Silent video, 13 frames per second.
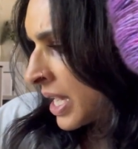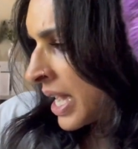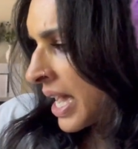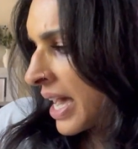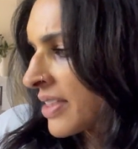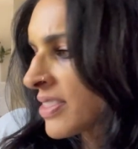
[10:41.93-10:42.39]

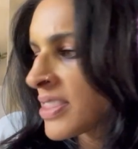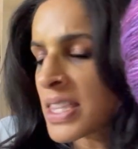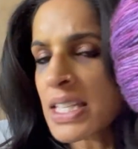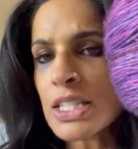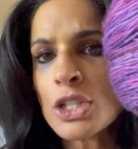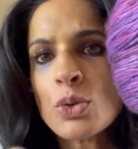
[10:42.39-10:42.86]
and
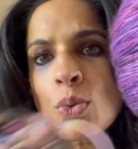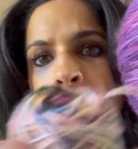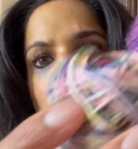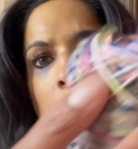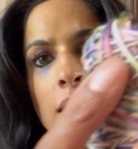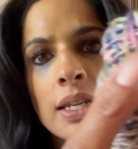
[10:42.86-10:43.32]
this
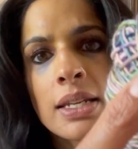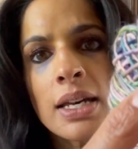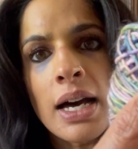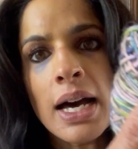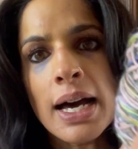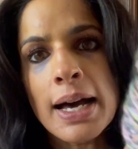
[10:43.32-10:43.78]
one,
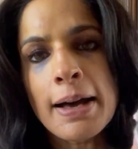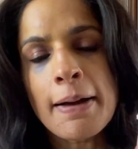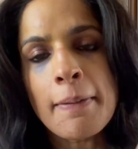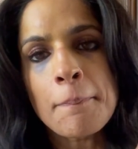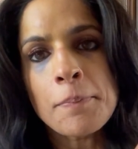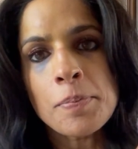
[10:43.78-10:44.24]

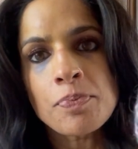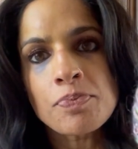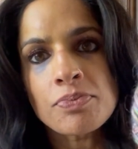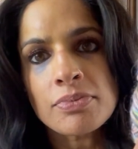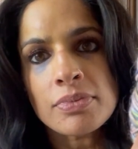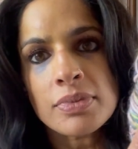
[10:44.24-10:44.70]

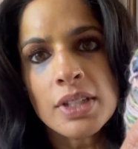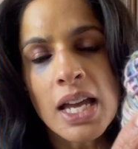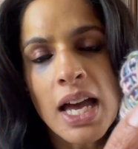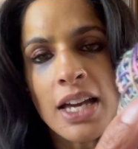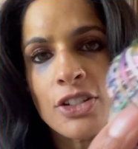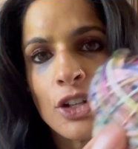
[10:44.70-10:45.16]

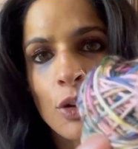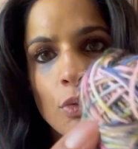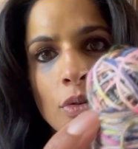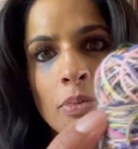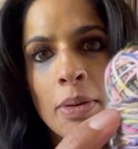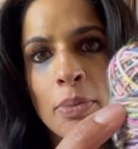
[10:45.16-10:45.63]
I don't
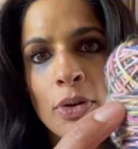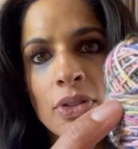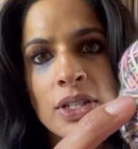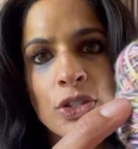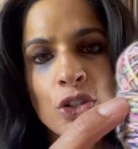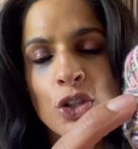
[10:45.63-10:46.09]
remember
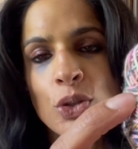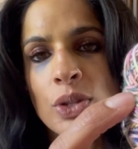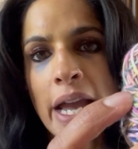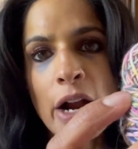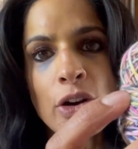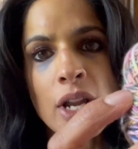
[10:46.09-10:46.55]
these two.
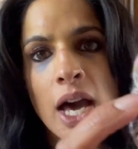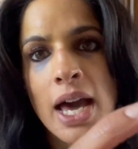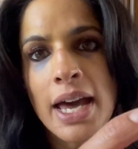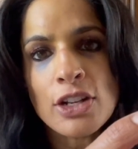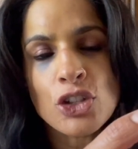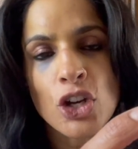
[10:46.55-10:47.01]
They are
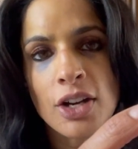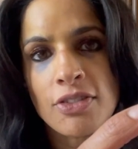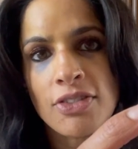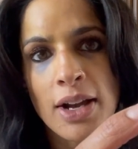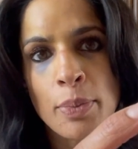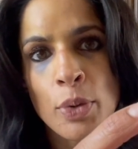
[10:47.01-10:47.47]
not hedgehog
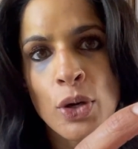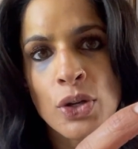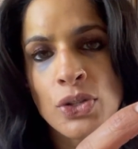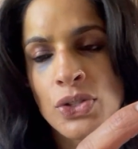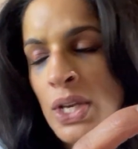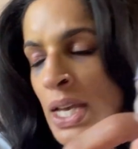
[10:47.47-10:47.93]

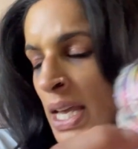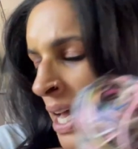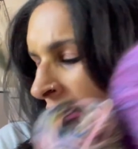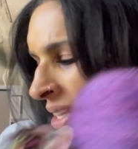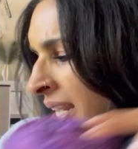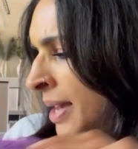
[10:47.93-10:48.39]
fibers.
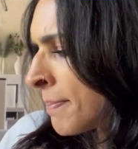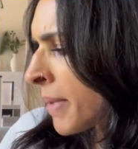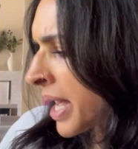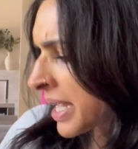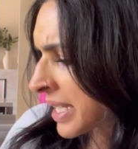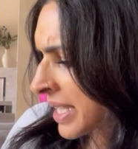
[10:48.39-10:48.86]
And then I
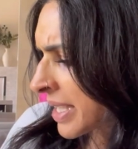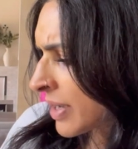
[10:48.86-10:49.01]
might